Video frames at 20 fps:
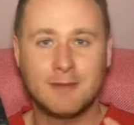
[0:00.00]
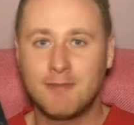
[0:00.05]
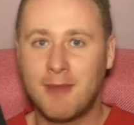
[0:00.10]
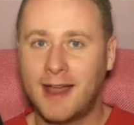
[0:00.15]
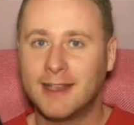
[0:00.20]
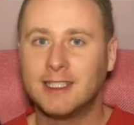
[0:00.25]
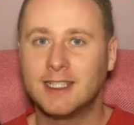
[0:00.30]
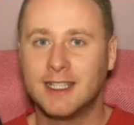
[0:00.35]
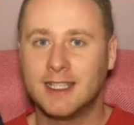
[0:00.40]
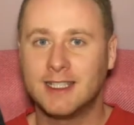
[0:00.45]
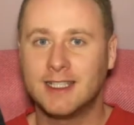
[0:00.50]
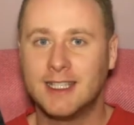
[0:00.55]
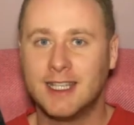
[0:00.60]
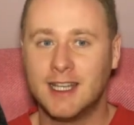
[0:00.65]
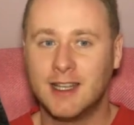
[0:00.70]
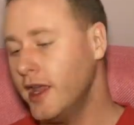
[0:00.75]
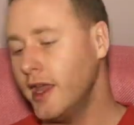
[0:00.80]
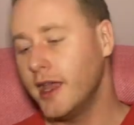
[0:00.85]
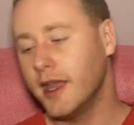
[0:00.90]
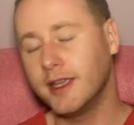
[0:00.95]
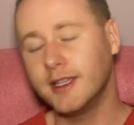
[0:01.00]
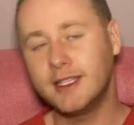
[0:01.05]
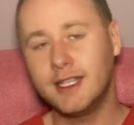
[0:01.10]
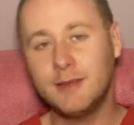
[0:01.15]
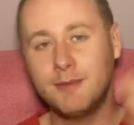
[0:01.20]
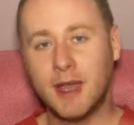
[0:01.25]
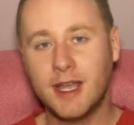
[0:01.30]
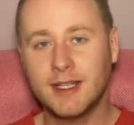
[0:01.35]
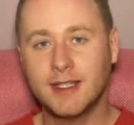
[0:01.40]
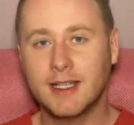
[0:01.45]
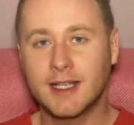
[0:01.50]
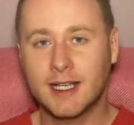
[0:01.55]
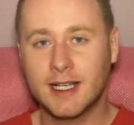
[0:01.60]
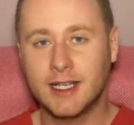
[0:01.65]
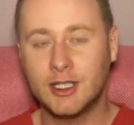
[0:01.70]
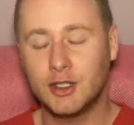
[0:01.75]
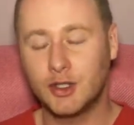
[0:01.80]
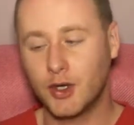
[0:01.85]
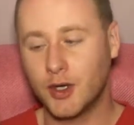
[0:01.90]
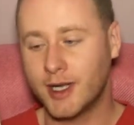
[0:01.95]
imaginative. She
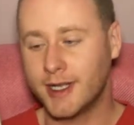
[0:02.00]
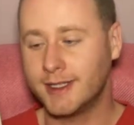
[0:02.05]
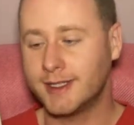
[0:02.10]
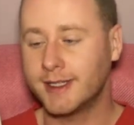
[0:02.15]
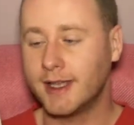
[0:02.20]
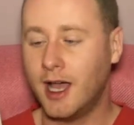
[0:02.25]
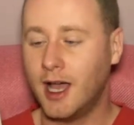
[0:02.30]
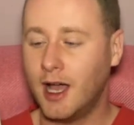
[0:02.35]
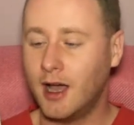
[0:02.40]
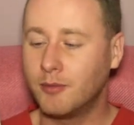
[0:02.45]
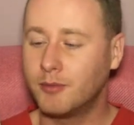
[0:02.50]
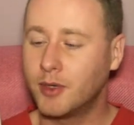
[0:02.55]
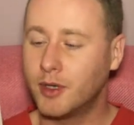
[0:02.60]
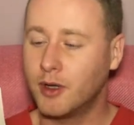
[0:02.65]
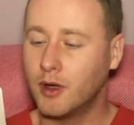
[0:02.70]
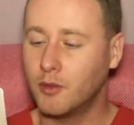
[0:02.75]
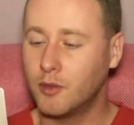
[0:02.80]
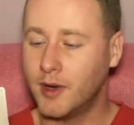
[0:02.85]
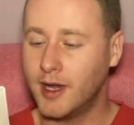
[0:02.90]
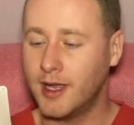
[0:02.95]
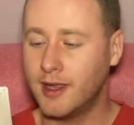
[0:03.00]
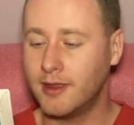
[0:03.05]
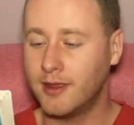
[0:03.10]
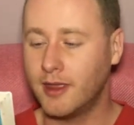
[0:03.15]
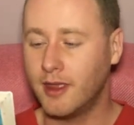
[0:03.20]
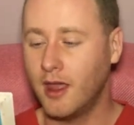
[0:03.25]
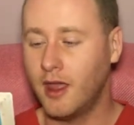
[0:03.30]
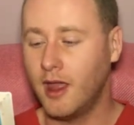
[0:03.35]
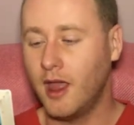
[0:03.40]
basically joins up with